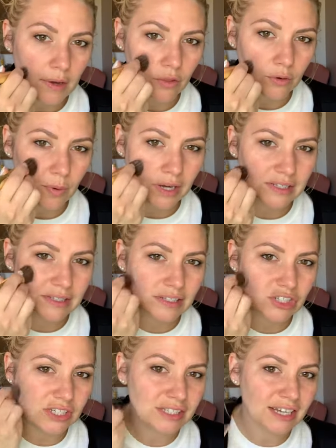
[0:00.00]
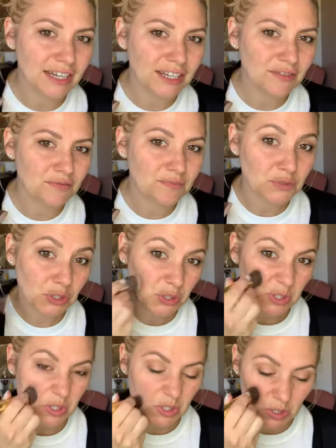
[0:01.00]
otherwise, it just kind of
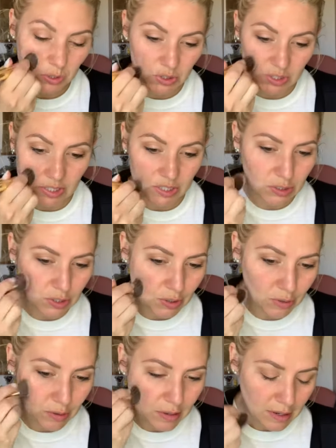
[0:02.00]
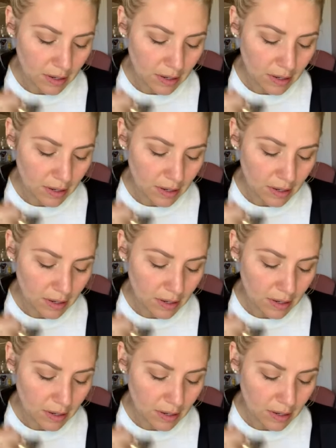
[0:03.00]
turns into your skin tone.